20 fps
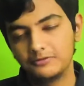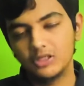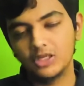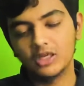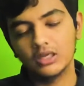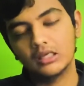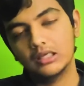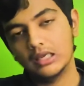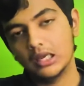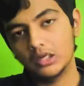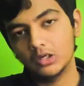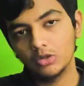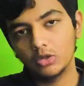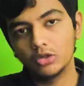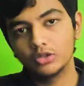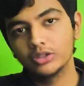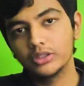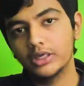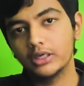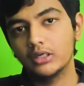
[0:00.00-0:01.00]
they carry
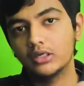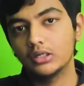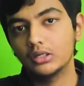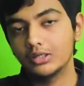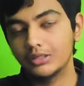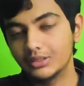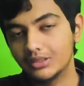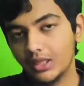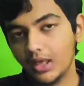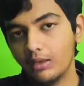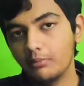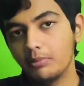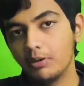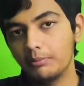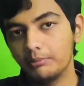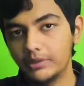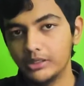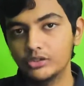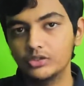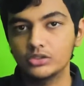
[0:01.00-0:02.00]
on that same
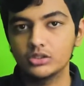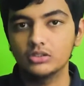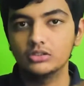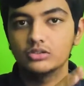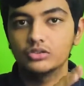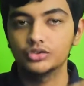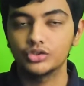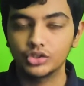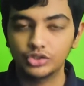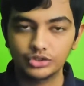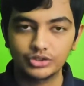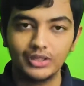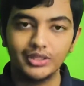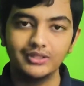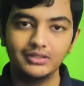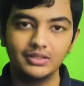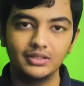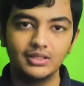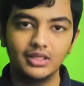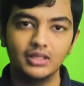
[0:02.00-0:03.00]
impression just
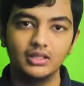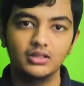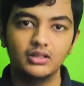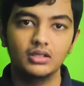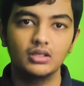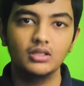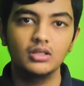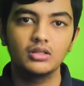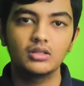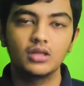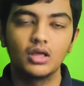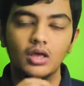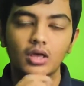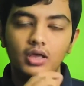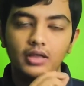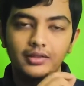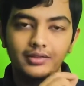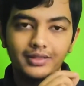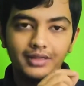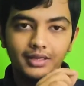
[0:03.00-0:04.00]
like the 10 series,
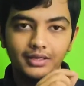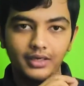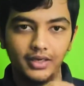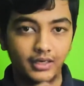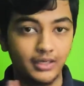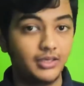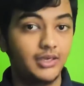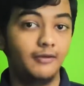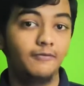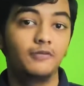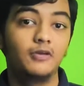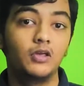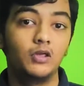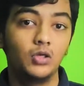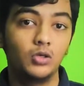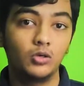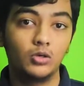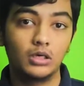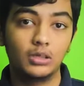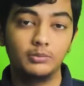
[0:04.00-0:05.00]
then it
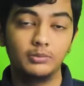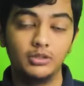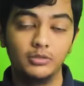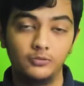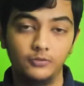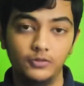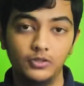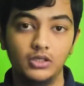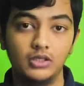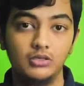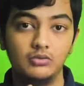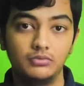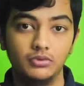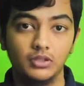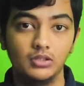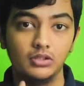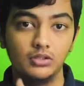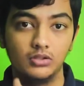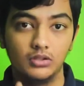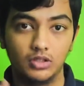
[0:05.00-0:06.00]
definitely gonna be
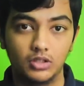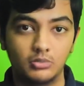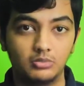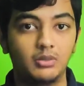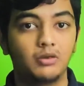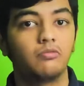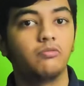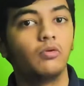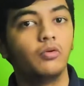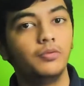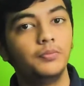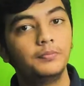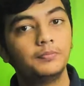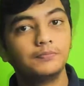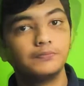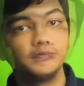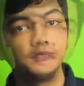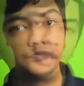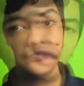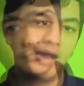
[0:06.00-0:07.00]
really good smartphone.
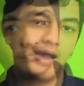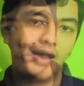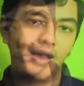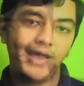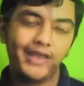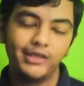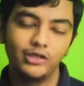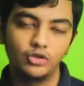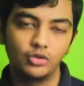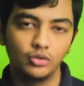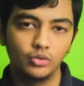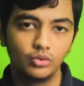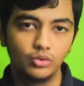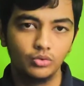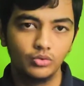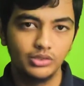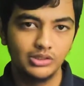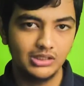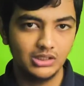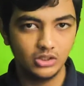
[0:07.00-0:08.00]

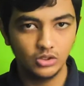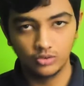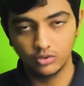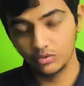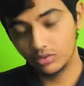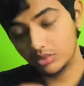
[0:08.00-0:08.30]
iQoo Neo